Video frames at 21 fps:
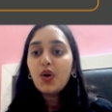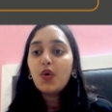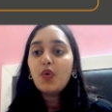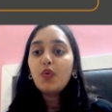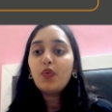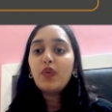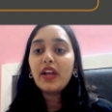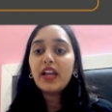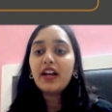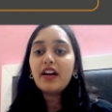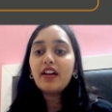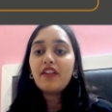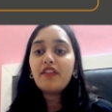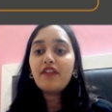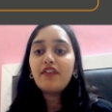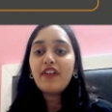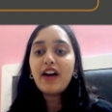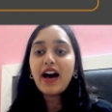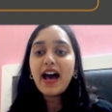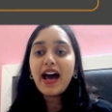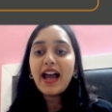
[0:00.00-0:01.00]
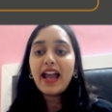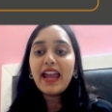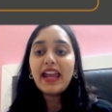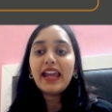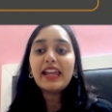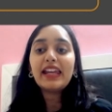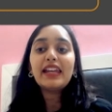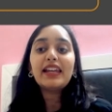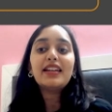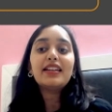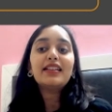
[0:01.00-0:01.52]
where y
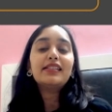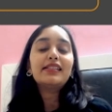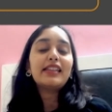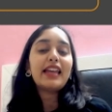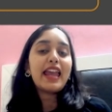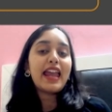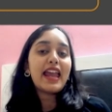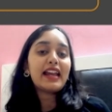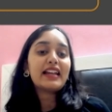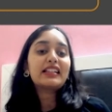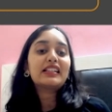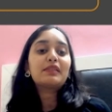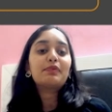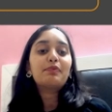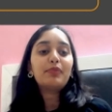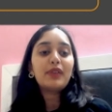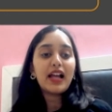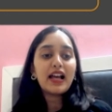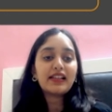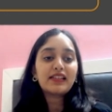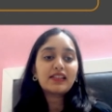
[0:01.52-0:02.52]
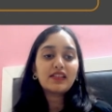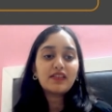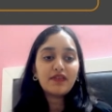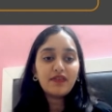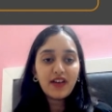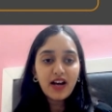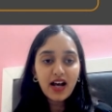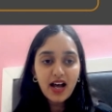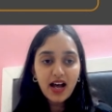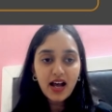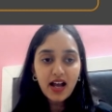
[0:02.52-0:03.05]
is x plus
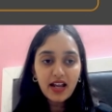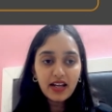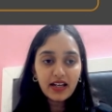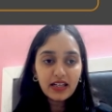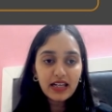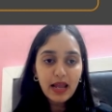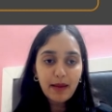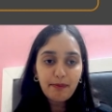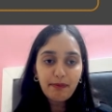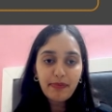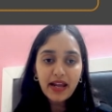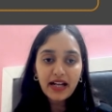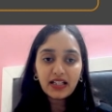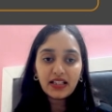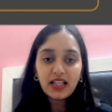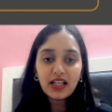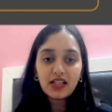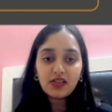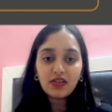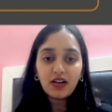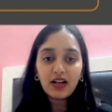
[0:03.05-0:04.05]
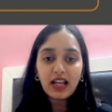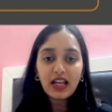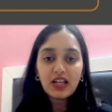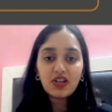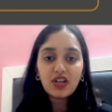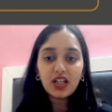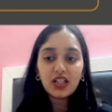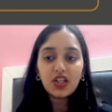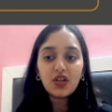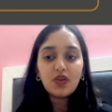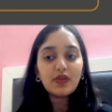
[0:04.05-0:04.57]
1. Depict this
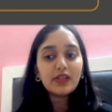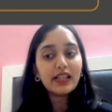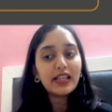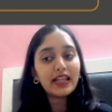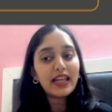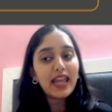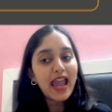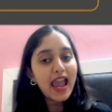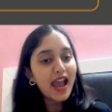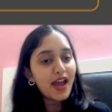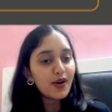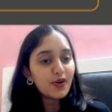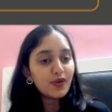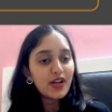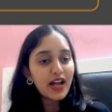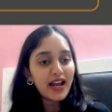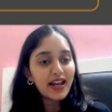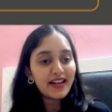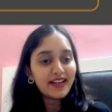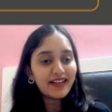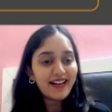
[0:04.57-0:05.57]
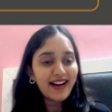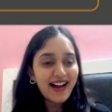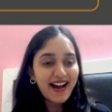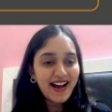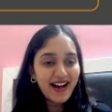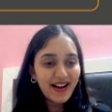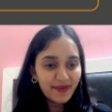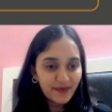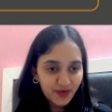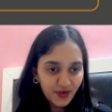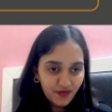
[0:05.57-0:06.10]
relation using arrow
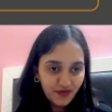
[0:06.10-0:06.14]
diagrams.